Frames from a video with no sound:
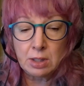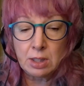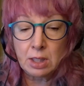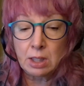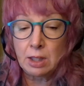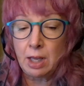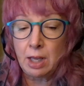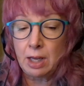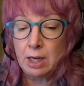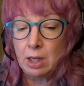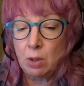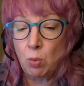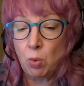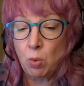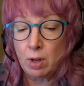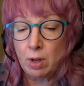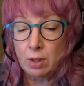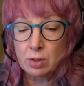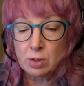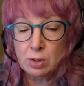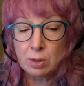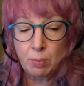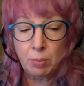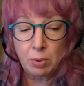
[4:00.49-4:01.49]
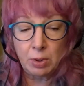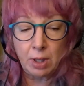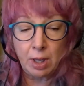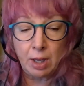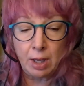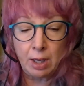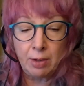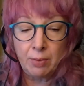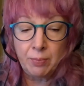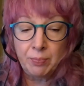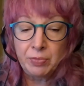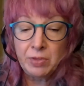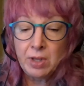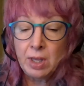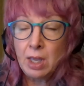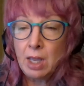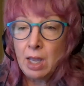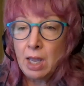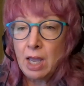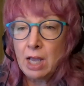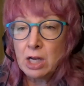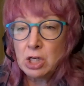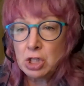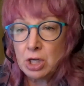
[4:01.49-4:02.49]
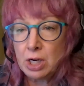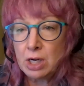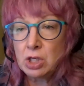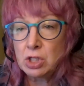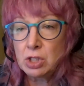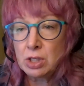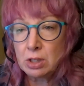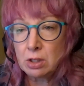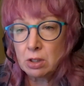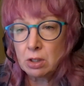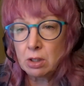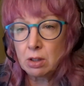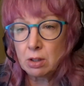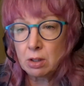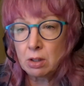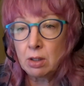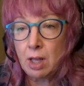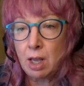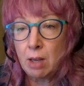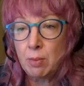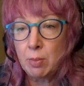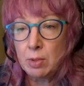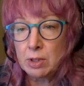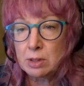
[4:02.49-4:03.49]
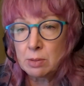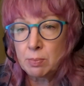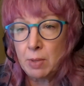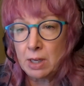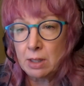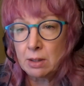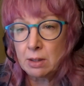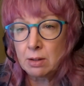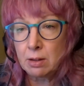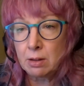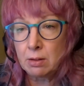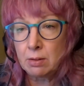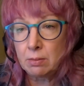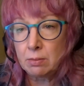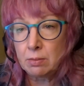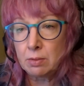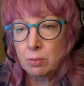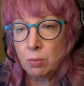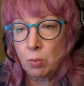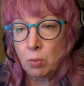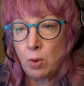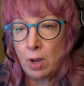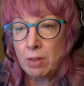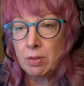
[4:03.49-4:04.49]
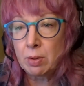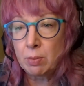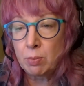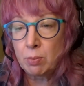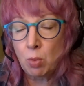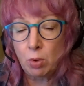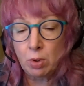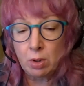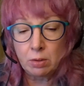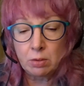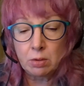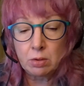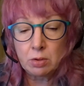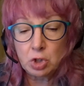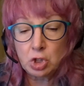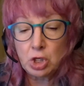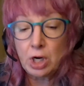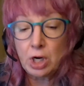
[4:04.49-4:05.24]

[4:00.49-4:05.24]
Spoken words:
a declining water supply. And changing climates make the weather more